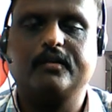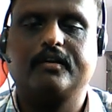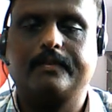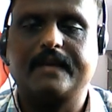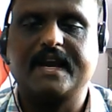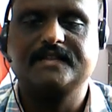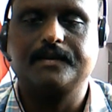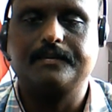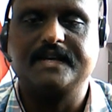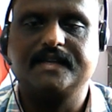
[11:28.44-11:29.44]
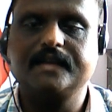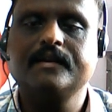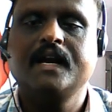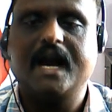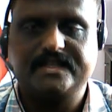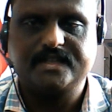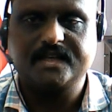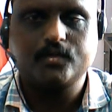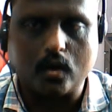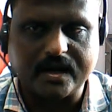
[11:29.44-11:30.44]
out our plans and pricing at
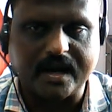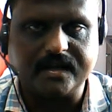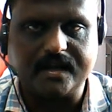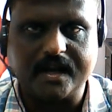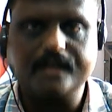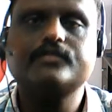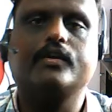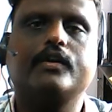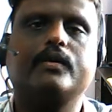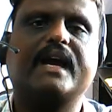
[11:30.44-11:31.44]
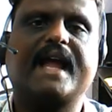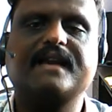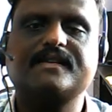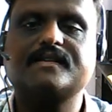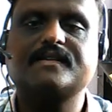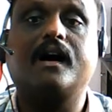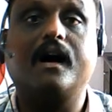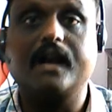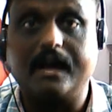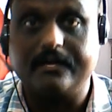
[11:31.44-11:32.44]
just $199. So you can access
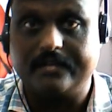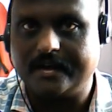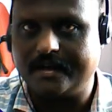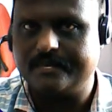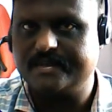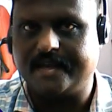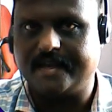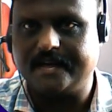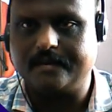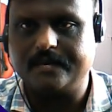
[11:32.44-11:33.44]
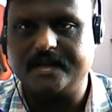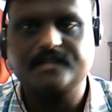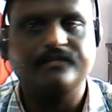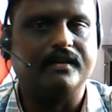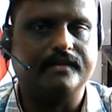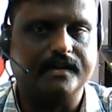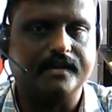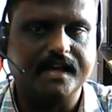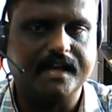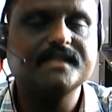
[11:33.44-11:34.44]
all our LMS AI templates for
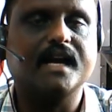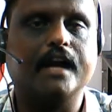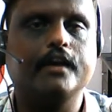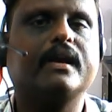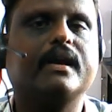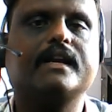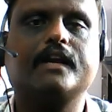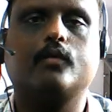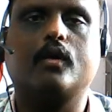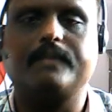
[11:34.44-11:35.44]
30 days and you can get 1